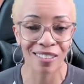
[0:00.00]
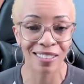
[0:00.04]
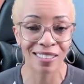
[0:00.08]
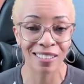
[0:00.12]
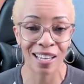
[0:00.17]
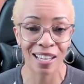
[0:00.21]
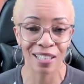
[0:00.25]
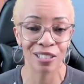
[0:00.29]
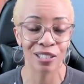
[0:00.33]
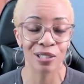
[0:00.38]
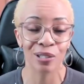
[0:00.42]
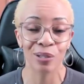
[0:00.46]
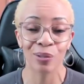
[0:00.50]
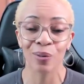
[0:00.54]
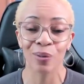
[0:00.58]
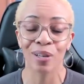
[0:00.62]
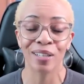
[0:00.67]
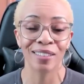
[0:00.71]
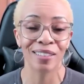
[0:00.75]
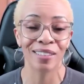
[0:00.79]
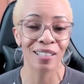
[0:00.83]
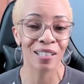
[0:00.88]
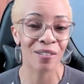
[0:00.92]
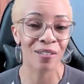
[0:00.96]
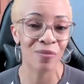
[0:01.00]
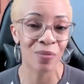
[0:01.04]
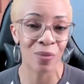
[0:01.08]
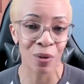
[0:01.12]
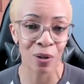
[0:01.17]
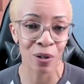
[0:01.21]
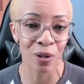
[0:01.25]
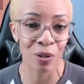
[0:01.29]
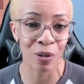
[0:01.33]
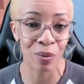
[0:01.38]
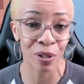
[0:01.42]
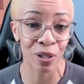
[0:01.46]
It's actually a great thing for
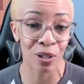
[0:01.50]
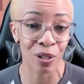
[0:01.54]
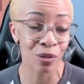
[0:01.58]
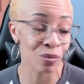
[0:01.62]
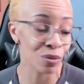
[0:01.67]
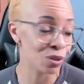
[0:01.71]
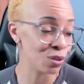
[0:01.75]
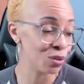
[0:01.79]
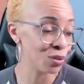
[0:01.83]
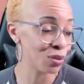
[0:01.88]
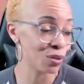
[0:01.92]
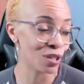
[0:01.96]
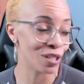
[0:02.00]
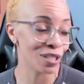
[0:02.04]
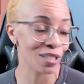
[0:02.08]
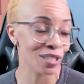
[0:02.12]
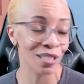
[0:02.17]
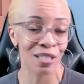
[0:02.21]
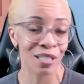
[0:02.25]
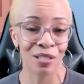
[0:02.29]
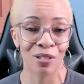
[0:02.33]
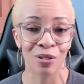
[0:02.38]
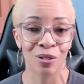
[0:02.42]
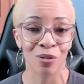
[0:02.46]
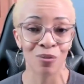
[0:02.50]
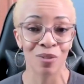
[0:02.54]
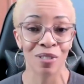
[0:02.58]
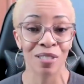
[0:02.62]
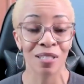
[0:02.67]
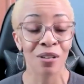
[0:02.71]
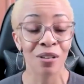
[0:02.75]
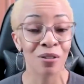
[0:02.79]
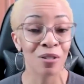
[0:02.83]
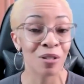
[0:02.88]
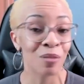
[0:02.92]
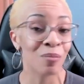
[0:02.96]
you because once you start mm-hmm. seeing those
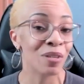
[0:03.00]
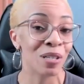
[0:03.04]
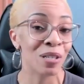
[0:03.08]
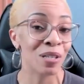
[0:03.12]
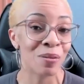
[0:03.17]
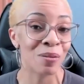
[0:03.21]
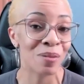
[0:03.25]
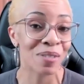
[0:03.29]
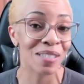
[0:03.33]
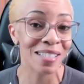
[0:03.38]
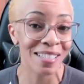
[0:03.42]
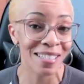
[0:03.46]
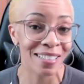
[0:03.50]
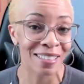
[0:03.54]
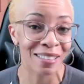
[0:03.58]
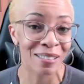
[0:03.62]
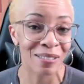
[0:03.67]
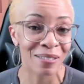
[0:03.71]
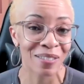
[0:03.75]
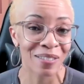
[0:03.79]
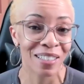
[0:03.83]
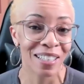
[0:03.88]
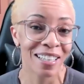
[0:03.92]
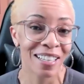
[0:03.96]
results, it becomes addictive.